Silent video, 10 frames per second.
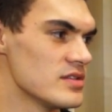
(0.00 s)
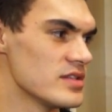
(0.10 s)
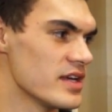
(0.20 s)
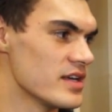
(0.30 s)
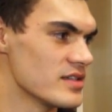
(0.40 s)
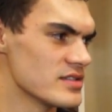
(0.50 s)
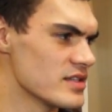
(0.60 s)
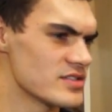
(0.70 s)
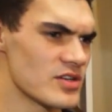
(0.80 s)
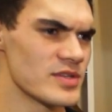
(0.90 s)
Yeah,
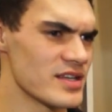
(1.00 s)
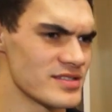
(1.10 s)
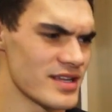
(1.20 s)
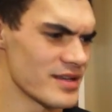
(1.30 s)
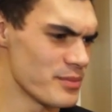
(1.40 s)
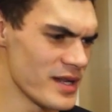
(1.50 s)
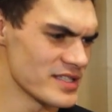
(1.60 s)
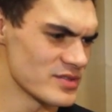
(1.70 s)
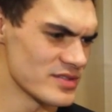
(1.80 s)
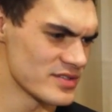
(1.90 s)
he told me there was like a
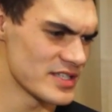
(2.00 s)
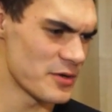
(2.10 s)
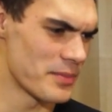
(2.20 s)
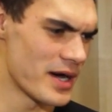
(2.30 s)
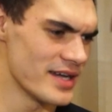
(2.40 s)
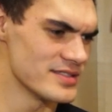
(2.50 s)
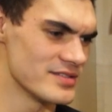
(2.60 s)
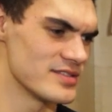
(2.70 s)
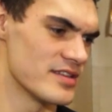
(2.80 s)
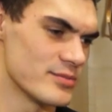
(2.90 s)
place where they sell pies and
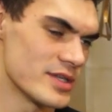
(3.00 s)
stuff.